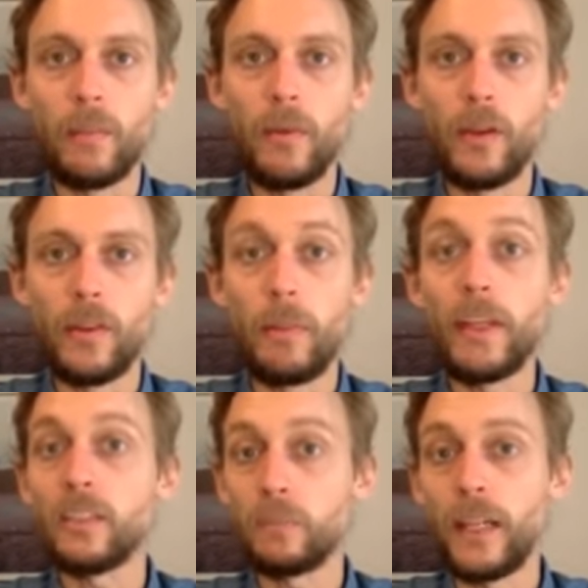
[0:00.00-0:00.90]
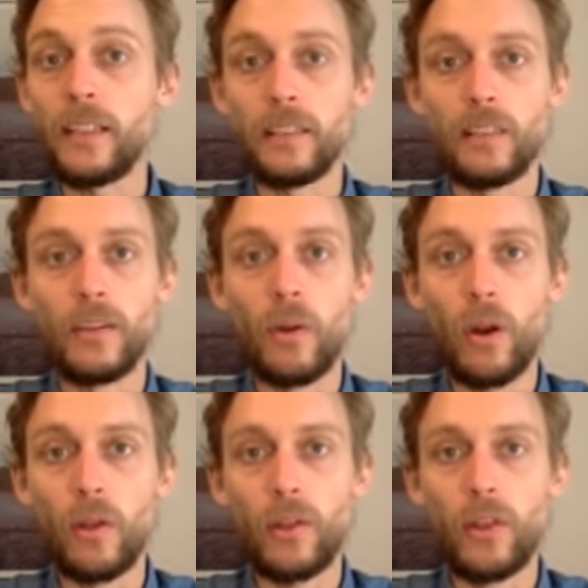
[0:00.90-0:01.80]
that the biggest base in the
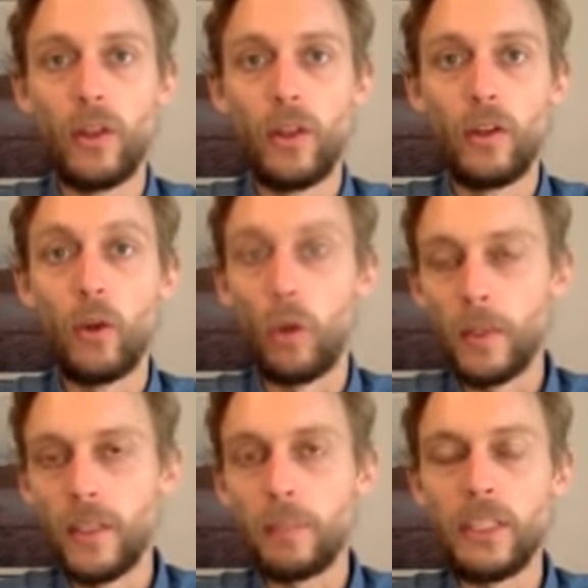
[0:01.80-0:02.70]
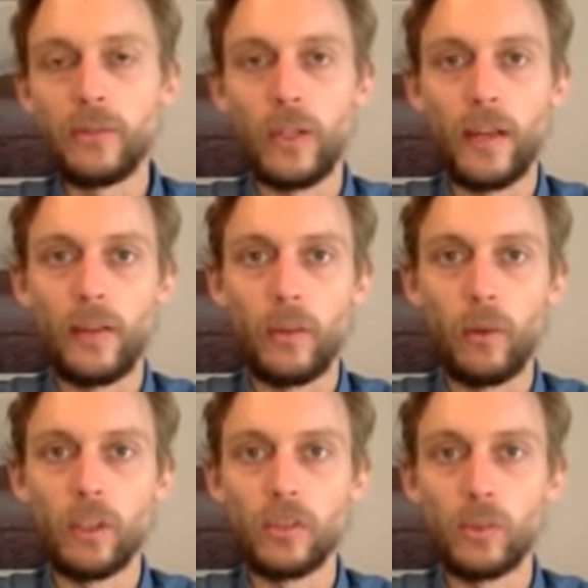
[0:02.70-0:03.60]
north, normally a peaceful area,
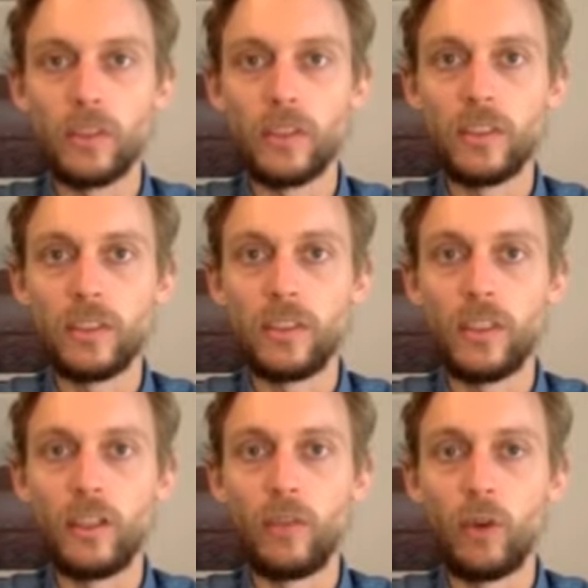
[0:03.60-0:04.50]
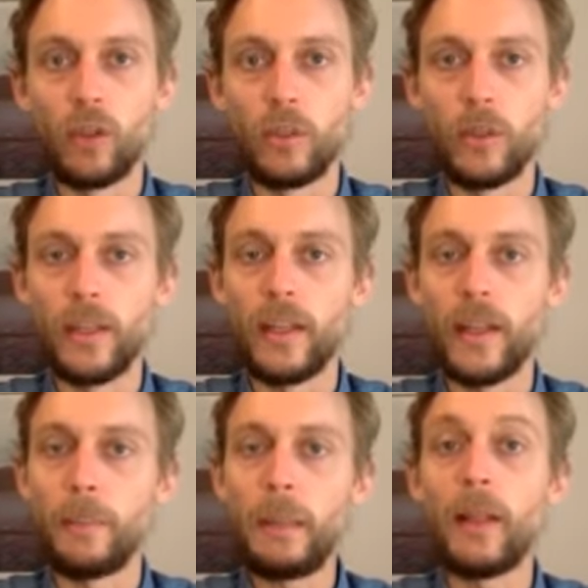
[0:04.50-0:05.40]
was this vulnerable.
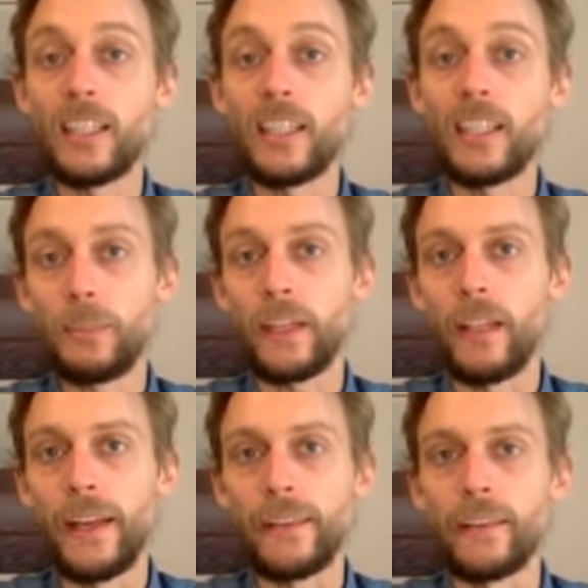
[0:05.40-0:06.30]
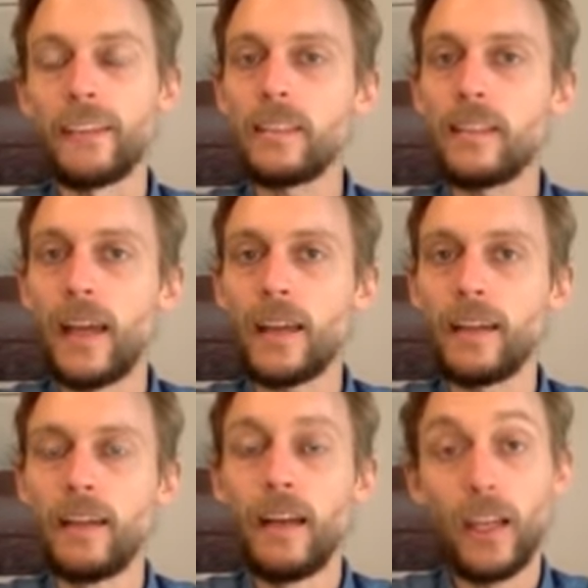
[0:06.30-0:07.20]
And people are speculating that this
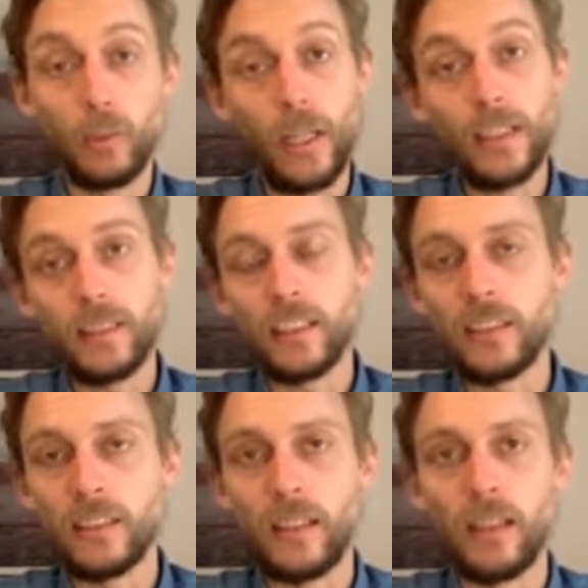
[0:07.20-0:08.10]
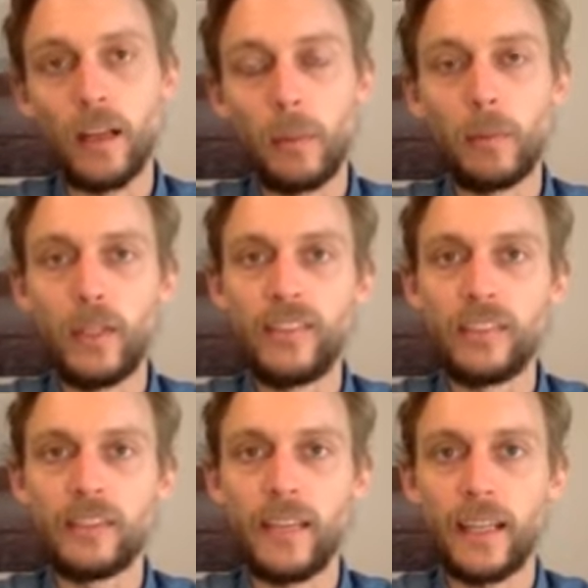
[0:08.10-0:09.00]
attack, as well as a couple of
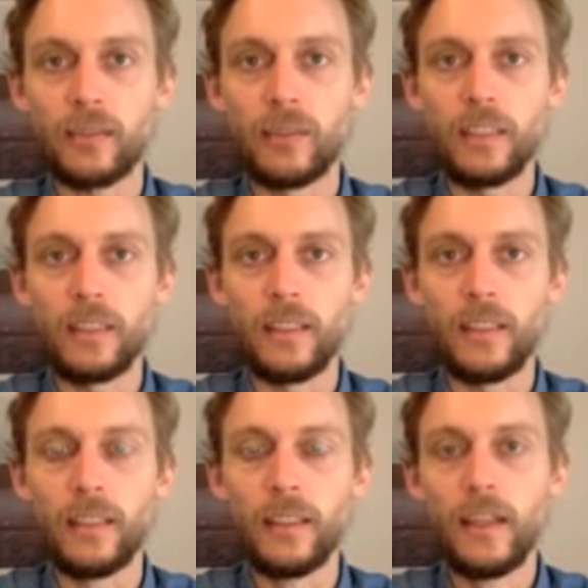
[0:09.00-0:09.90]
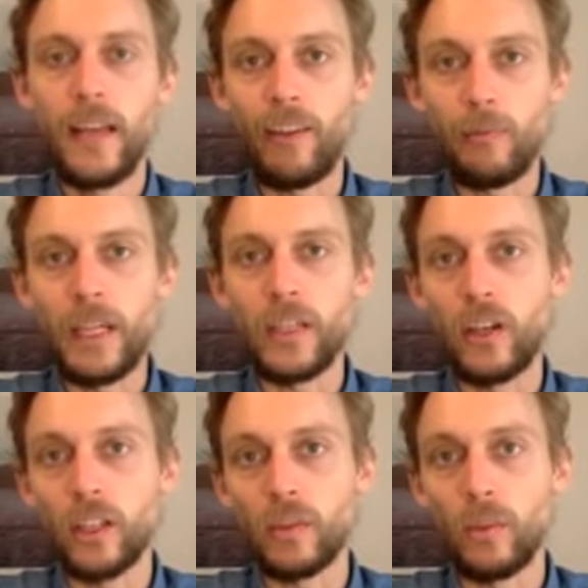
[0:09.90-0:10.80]
previous attacks recently, have been
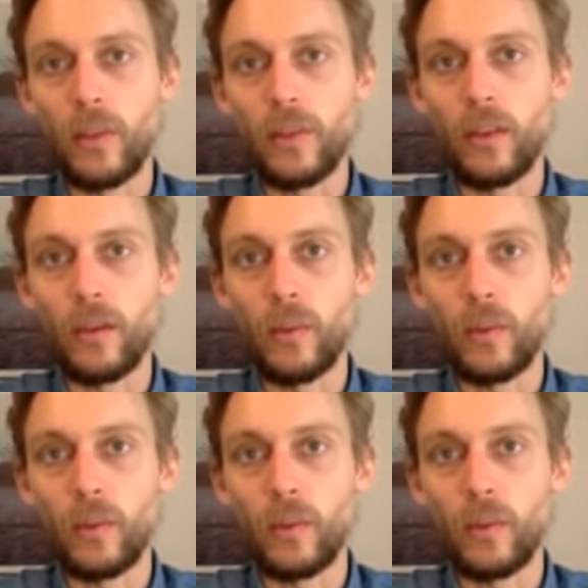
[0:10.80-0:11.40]
conducted with